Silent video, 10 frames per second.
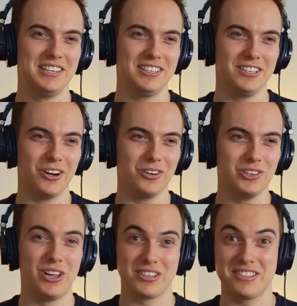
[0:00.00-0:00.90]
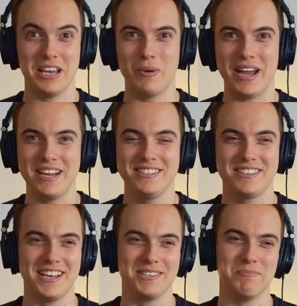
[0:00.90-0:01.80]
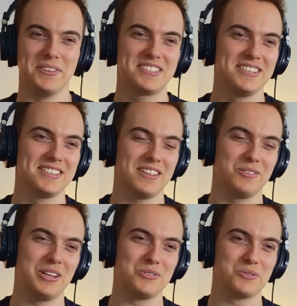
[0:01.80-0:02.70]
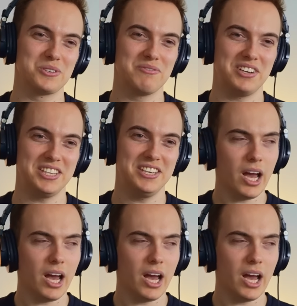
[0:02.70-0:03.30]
you know, lost their ways as monsters. I thought that was really funny.